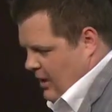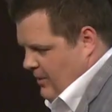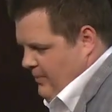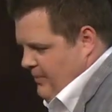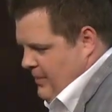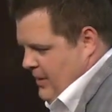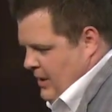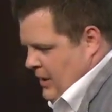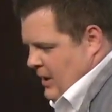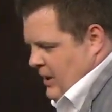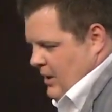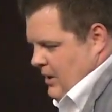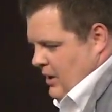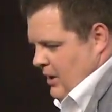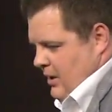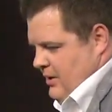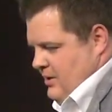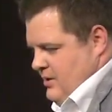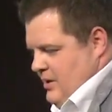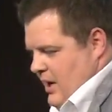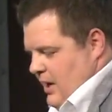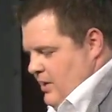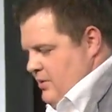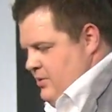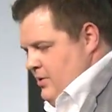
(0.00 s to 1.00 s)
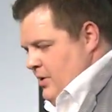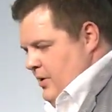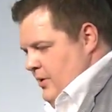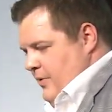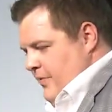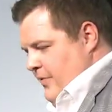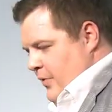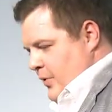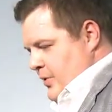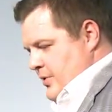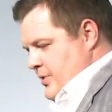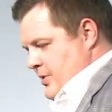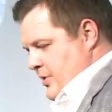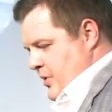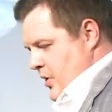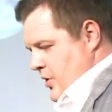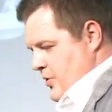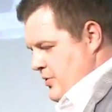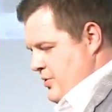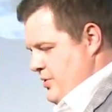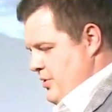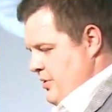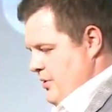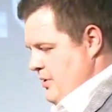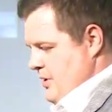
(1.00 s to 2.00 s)
up. Sandra, full
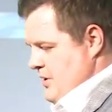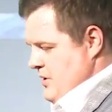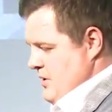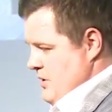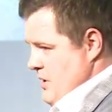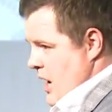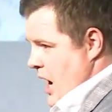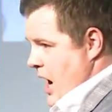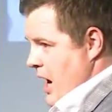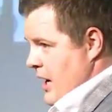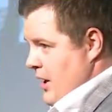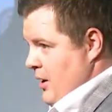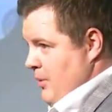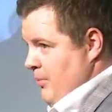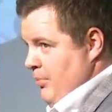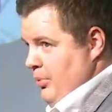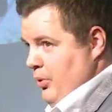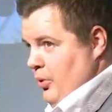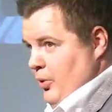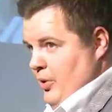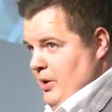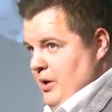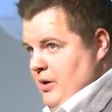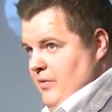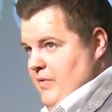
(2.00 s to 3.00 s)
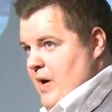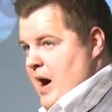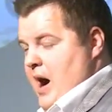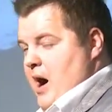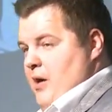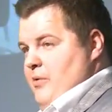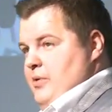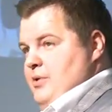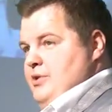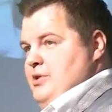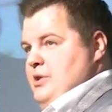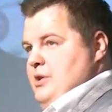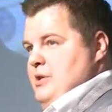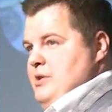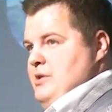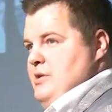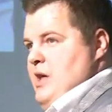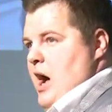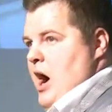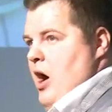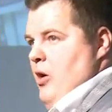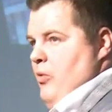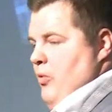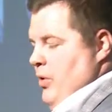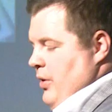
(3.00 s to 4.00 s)
disclosure, is not an employee of ours. She does
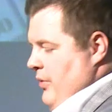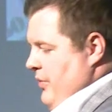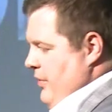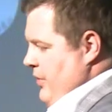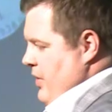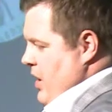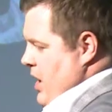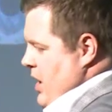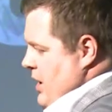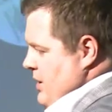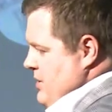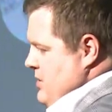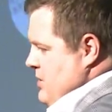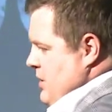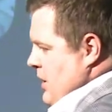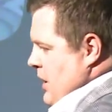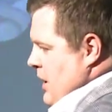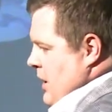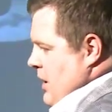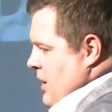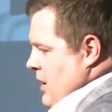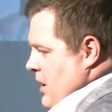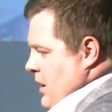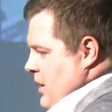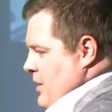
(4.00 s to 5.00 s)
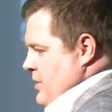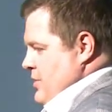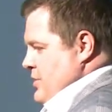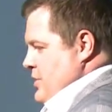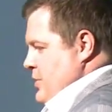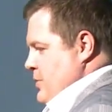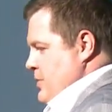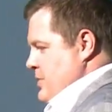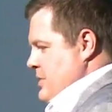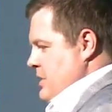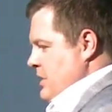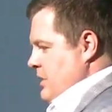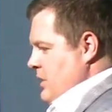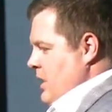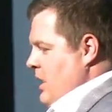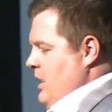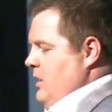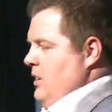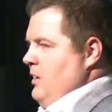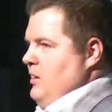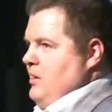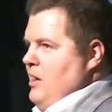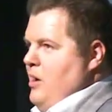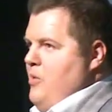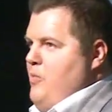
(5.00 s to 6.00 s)
not work for us. She was a
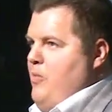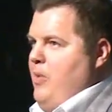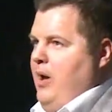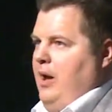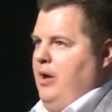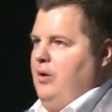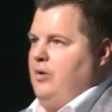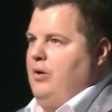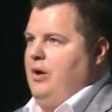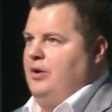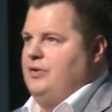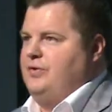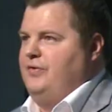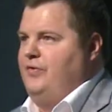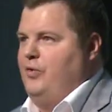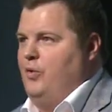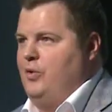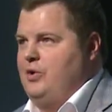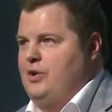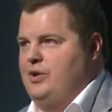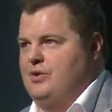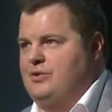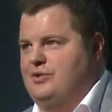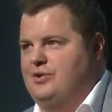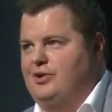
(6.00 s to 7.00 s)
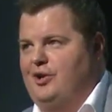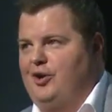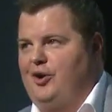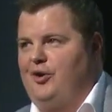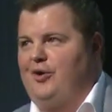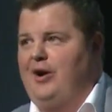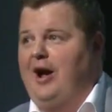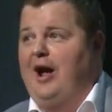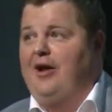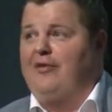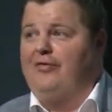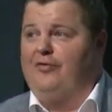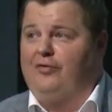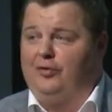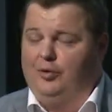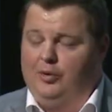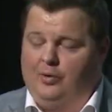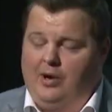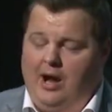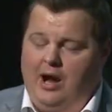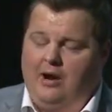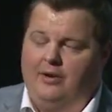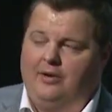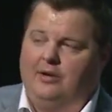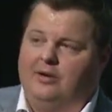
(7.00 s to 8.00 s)
lady that met us 4 years ago. I flew
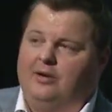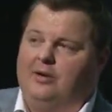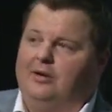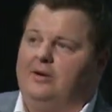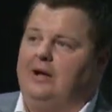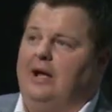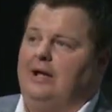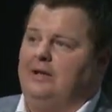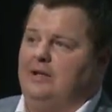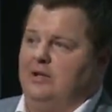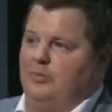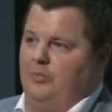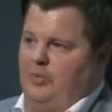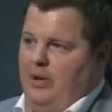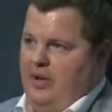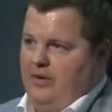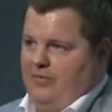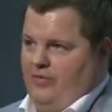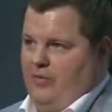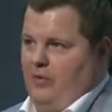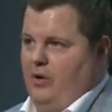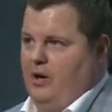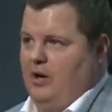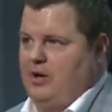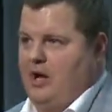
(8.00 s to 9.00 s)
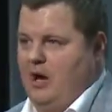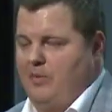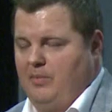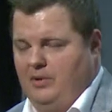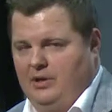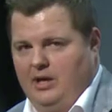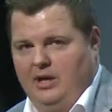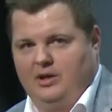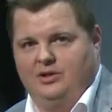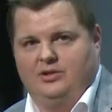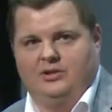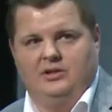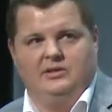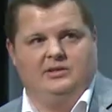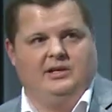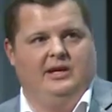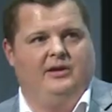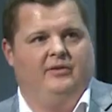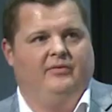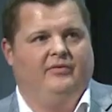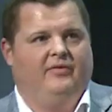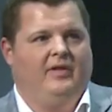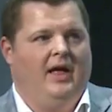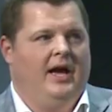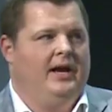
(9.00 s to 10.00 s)
her out here. I did pay for her accommodations and
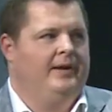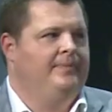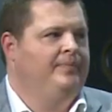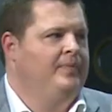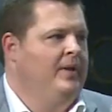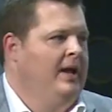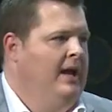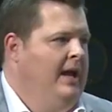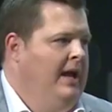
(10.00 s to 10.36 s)
her flight.